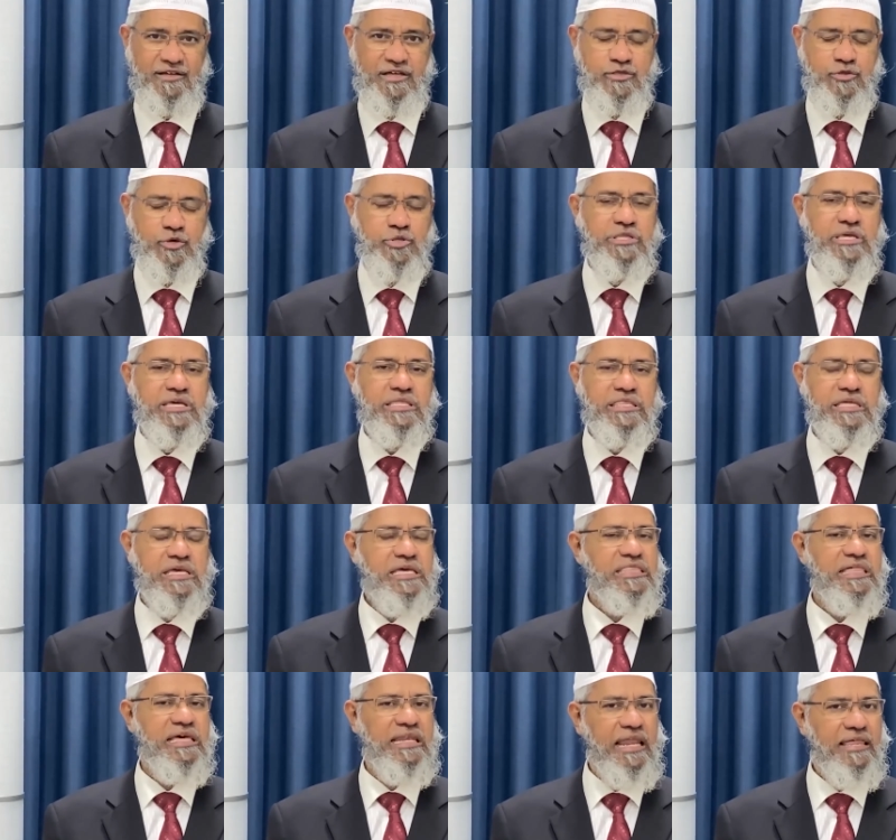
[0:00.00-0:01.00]
So this
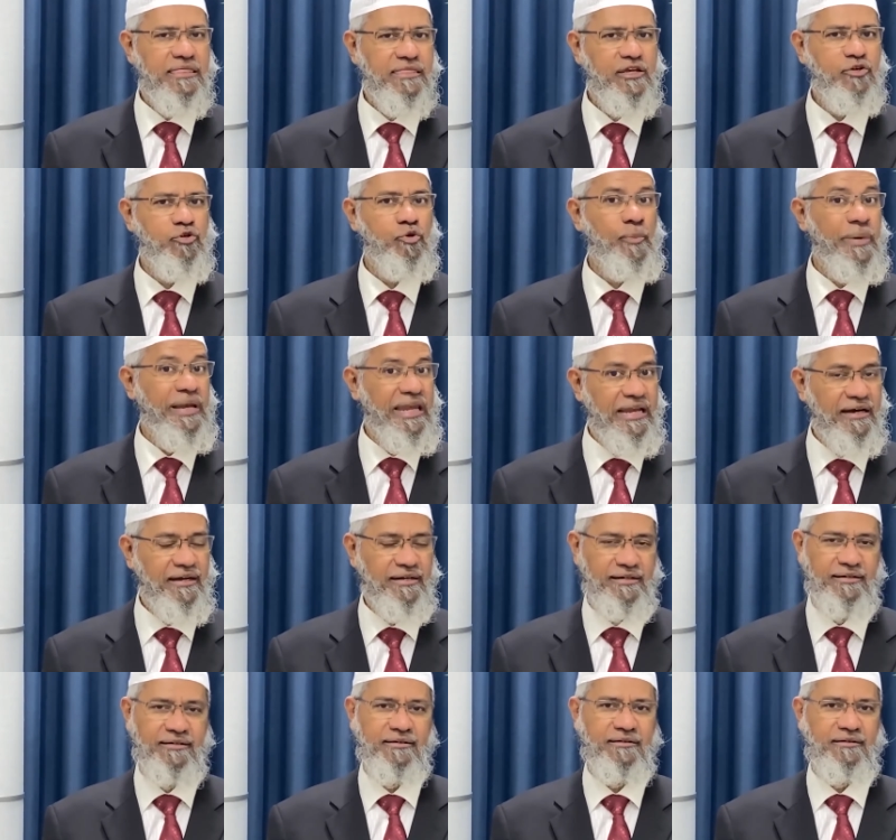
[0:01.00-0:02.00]
is a lesson to be
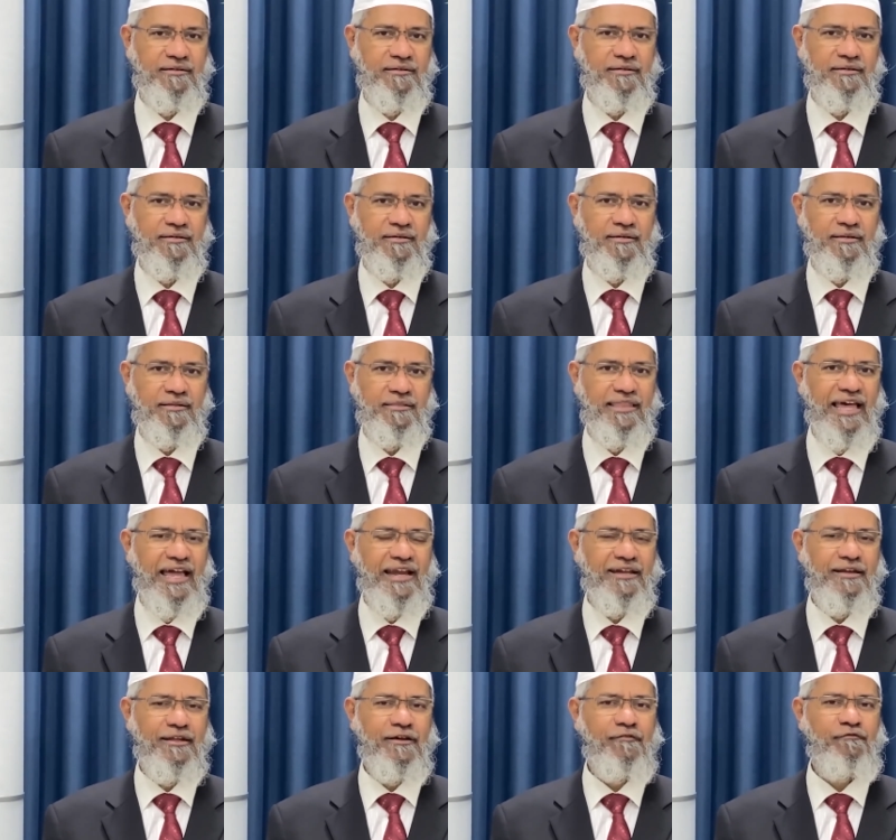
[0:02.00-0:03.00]
learned
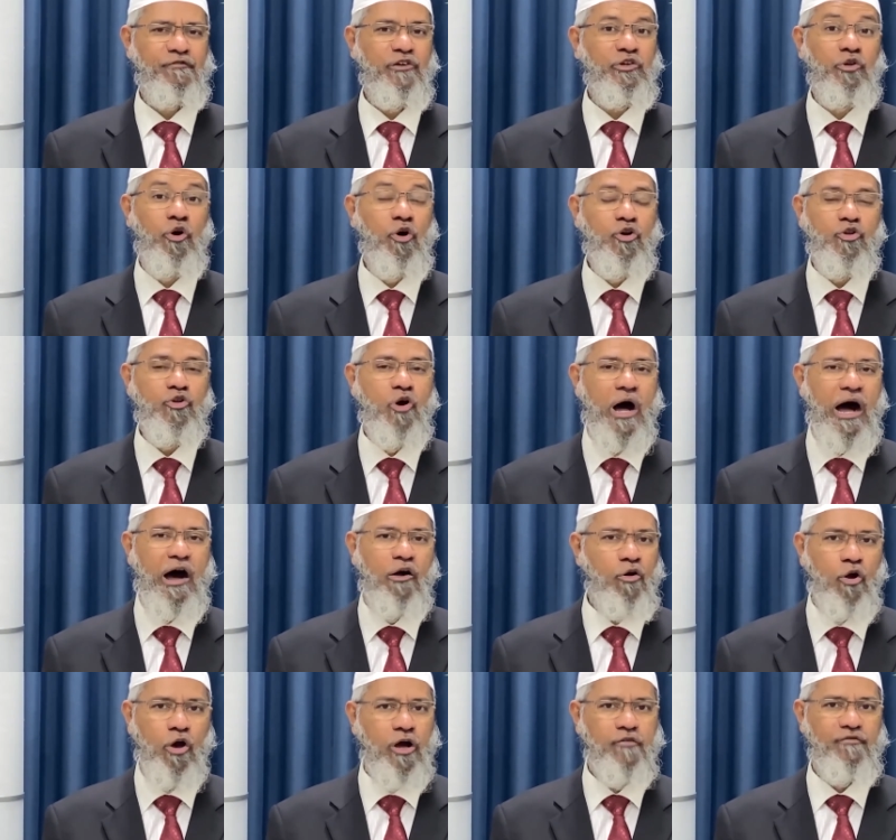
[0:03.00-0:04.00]
that we don't know how
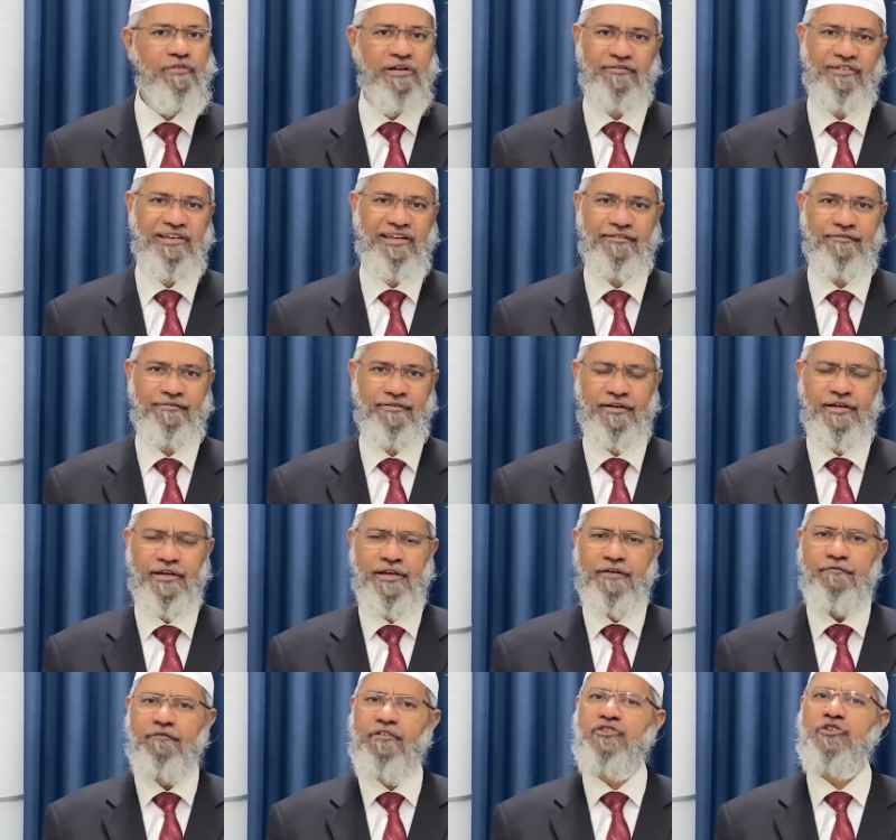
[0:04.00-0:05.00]
long will we live.
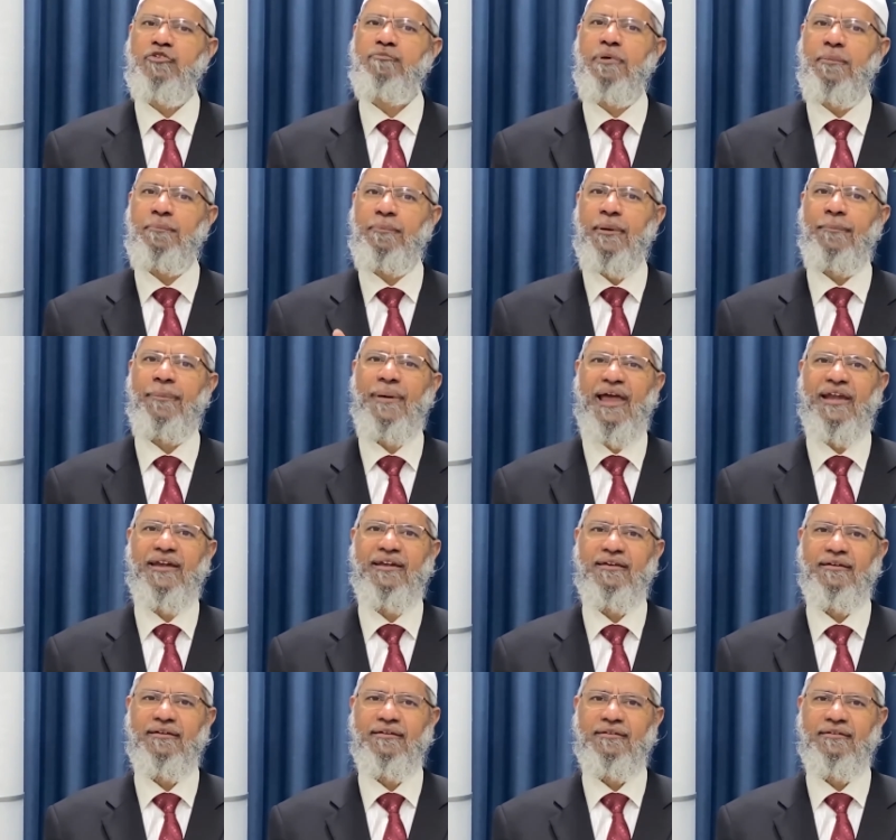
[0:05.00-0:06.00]
We should be
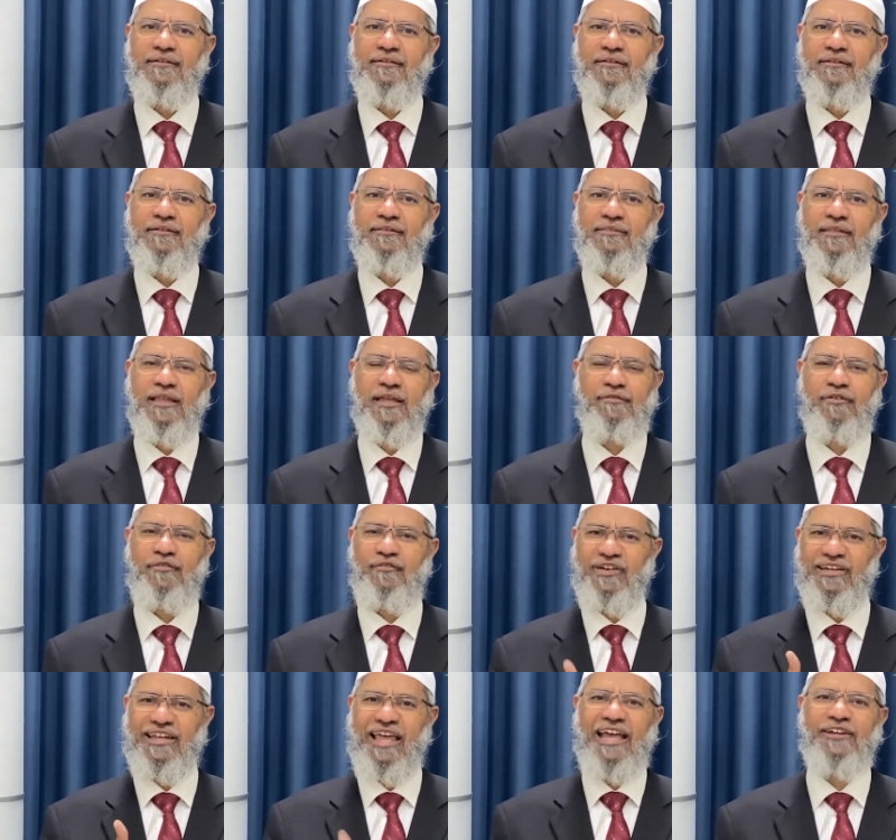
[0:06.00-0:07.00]
prepared that we
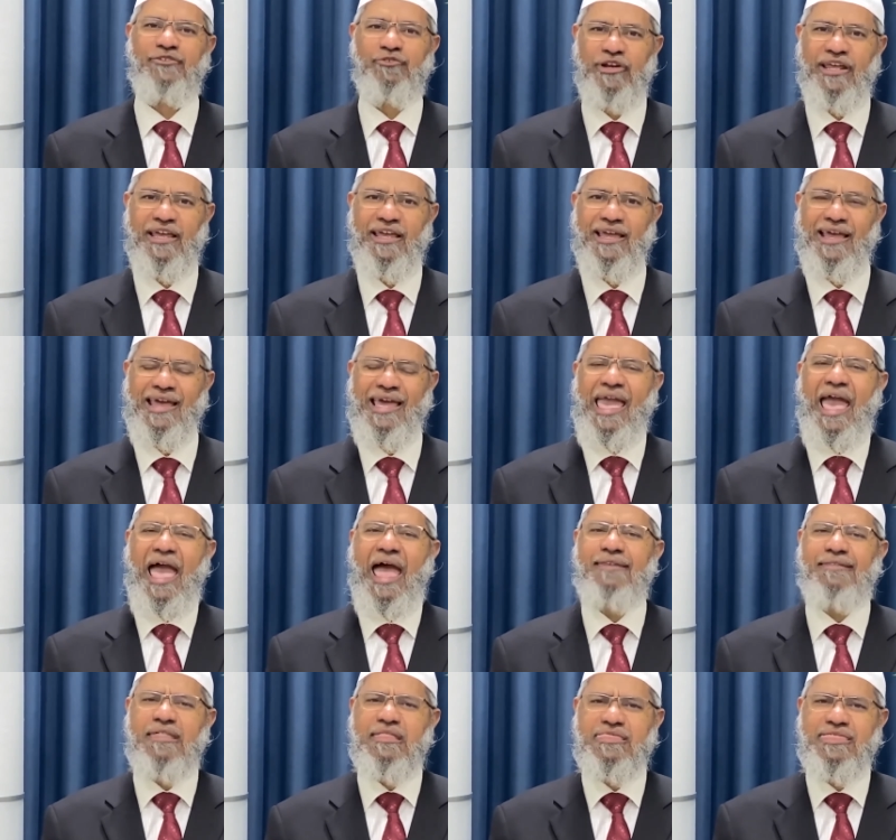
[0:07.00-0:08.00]
will die today.
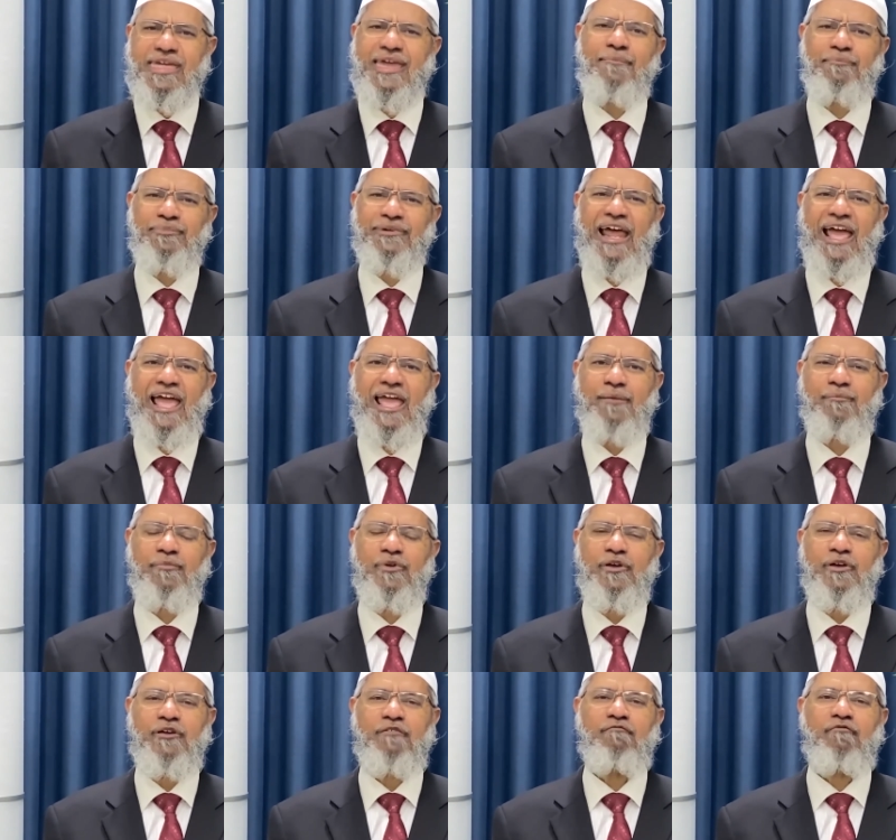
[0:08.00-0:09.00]
At the same time,
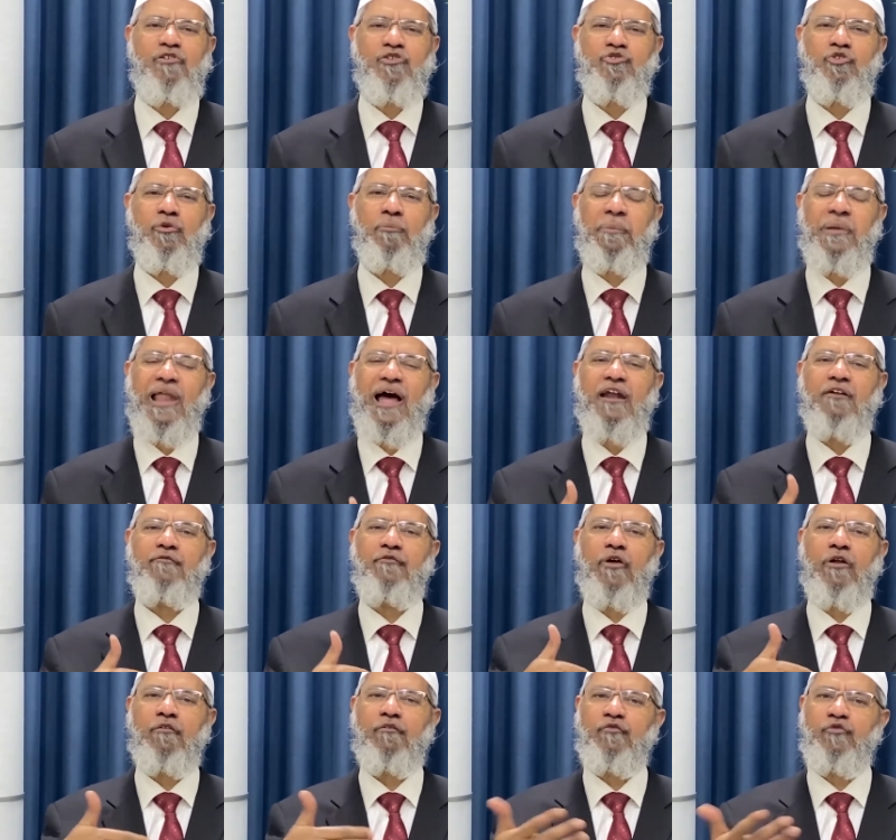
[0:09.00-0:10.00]
we should plan
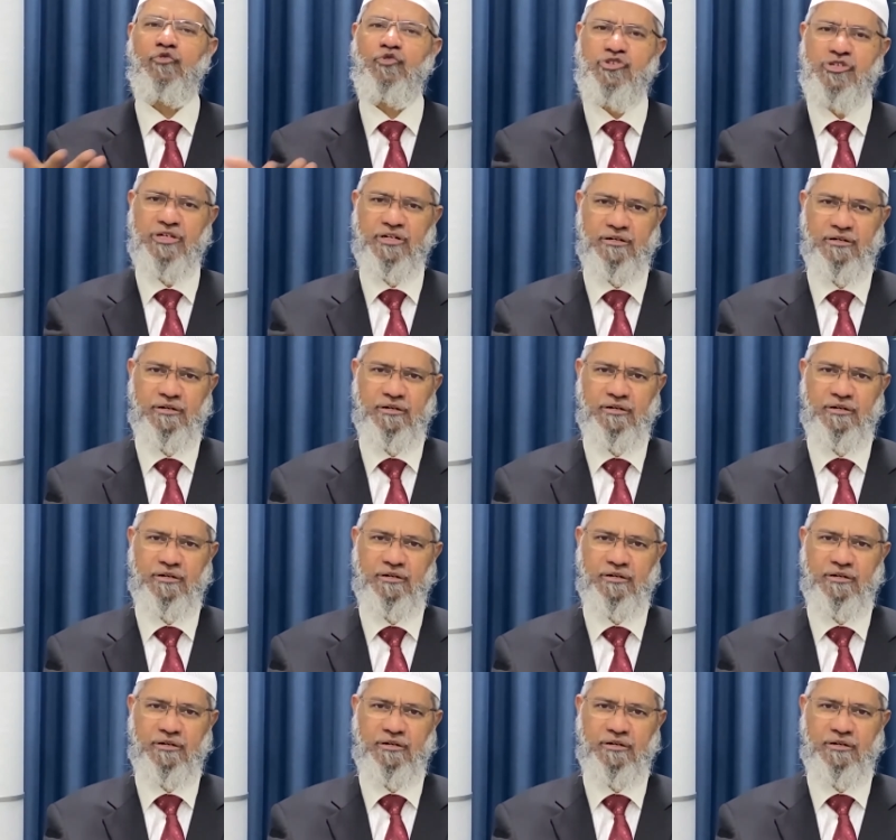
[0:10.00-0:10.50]
for our future.